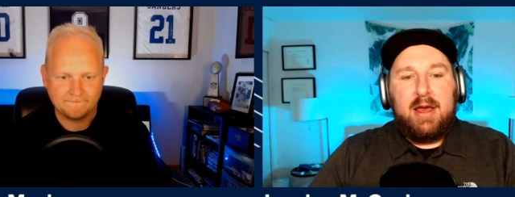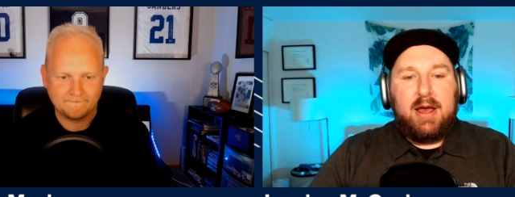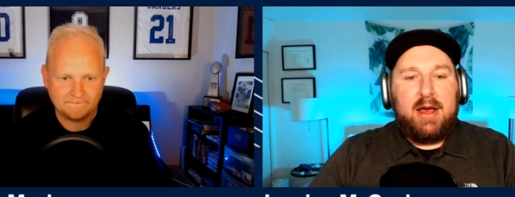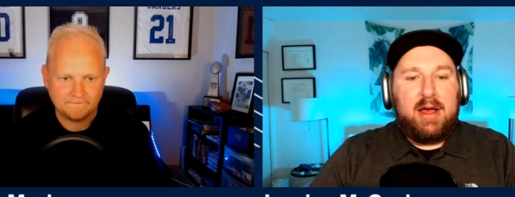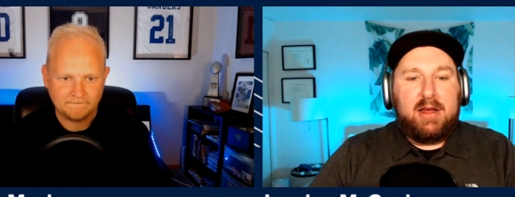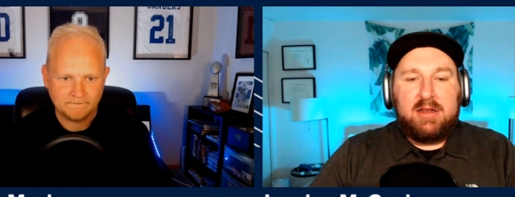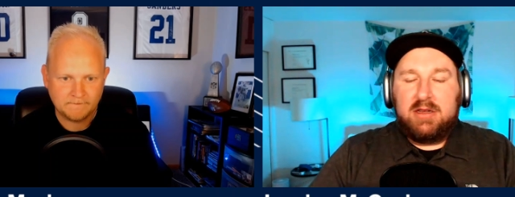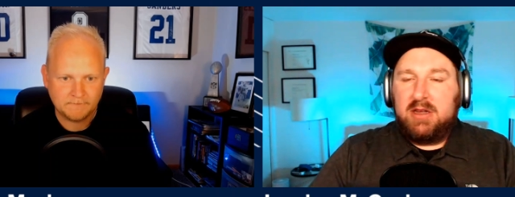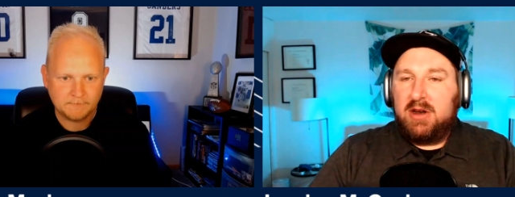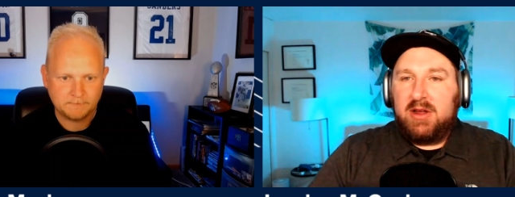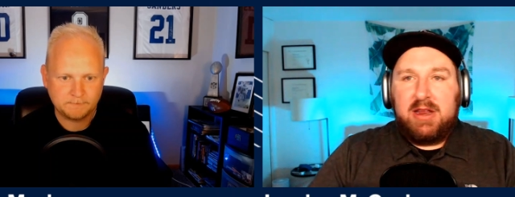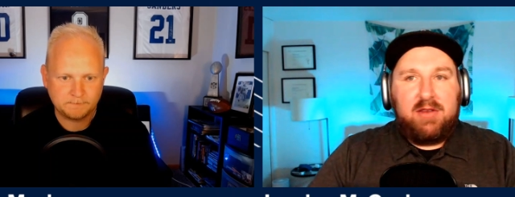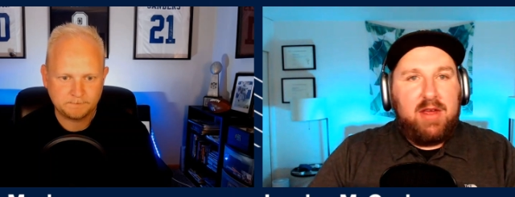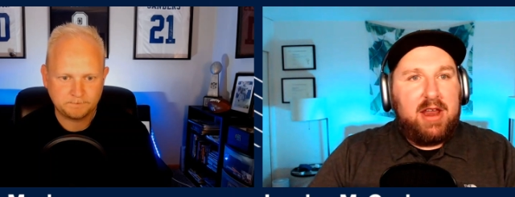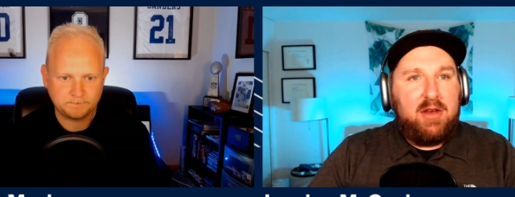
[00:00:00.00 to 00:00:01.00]
Speaker 1: you know,
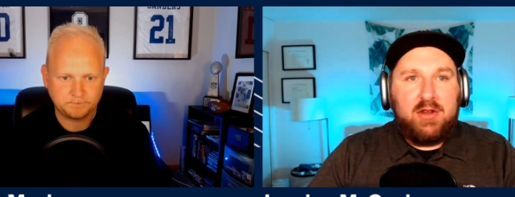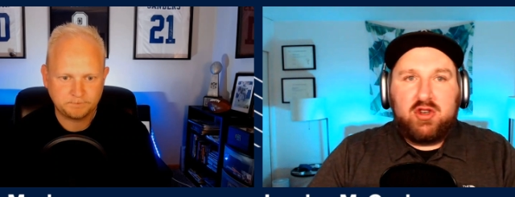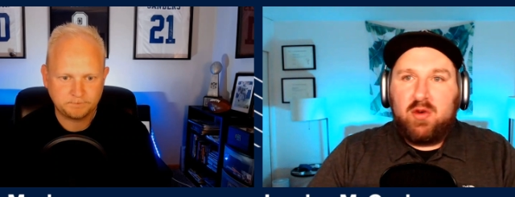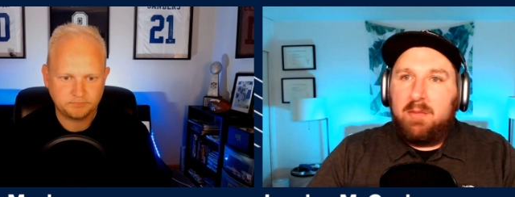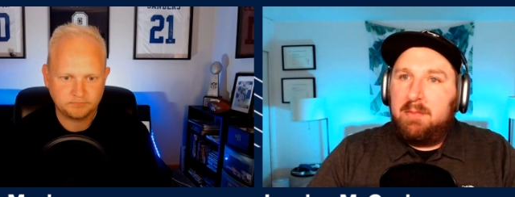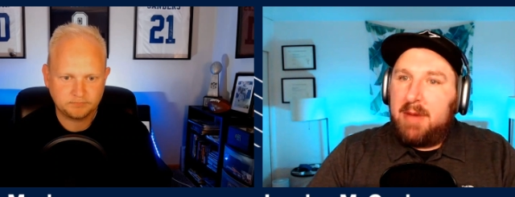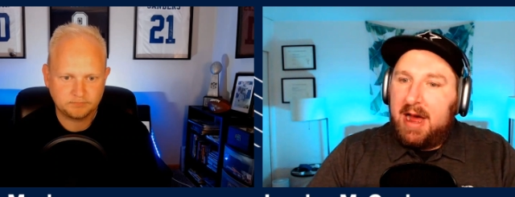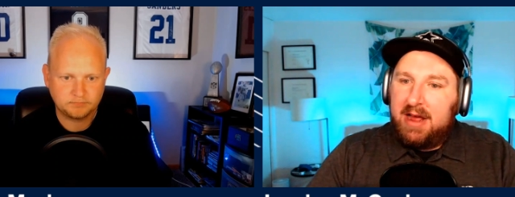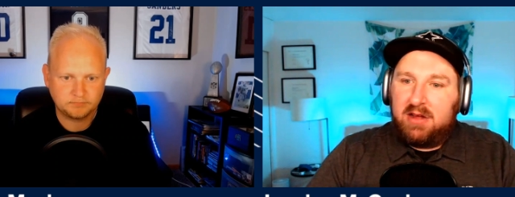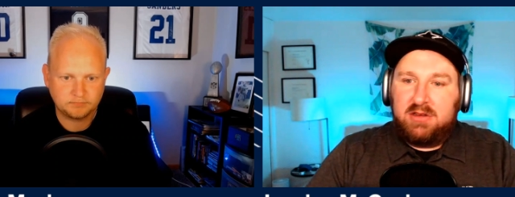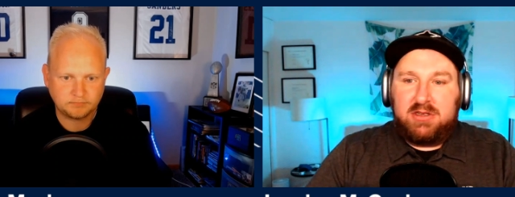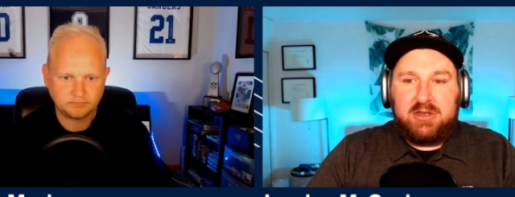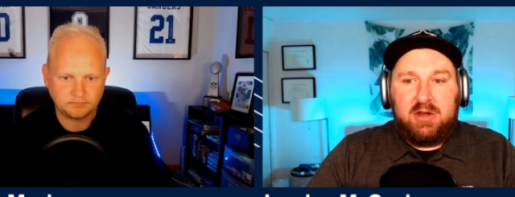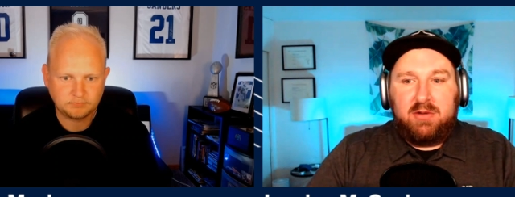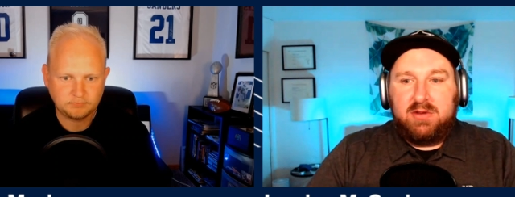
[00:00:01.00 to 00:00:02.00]
individual
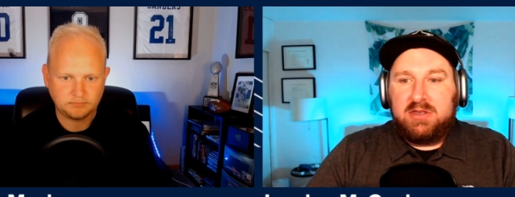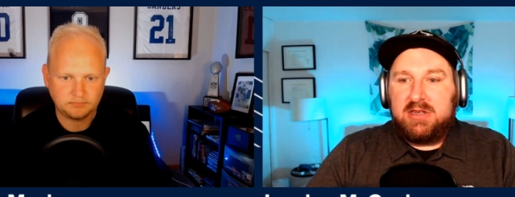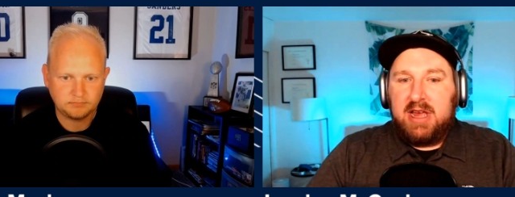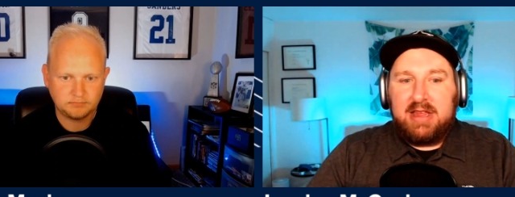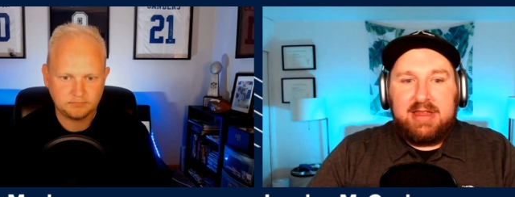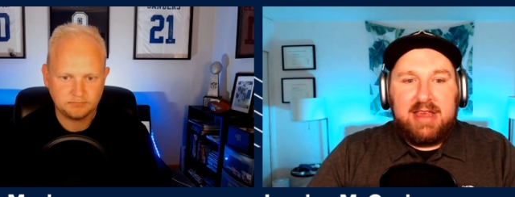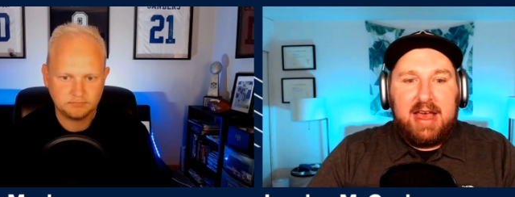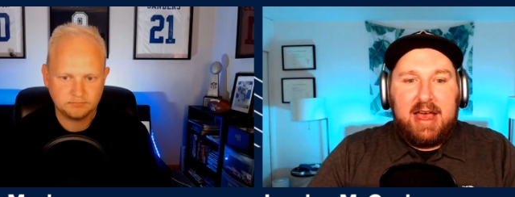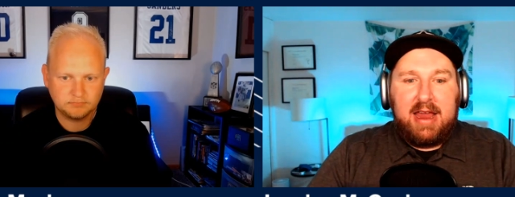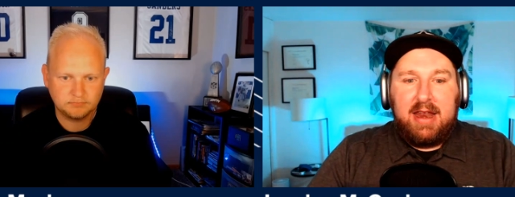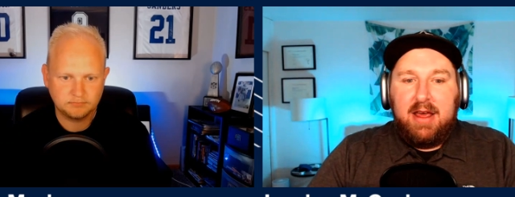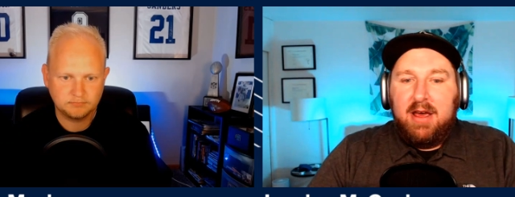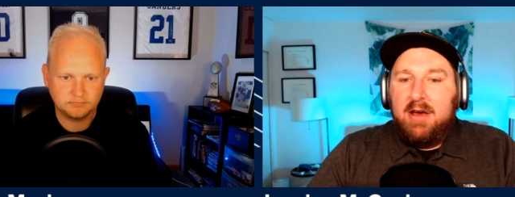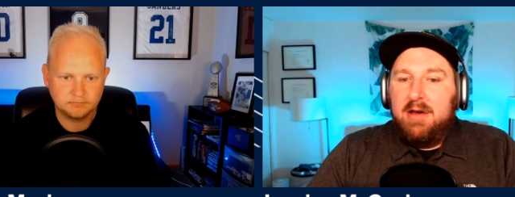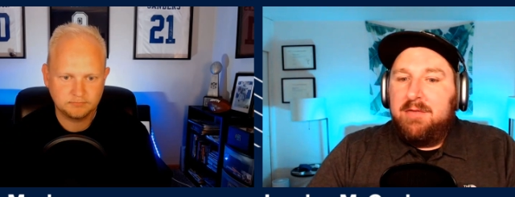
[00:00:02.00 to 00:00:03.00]
milestones like that.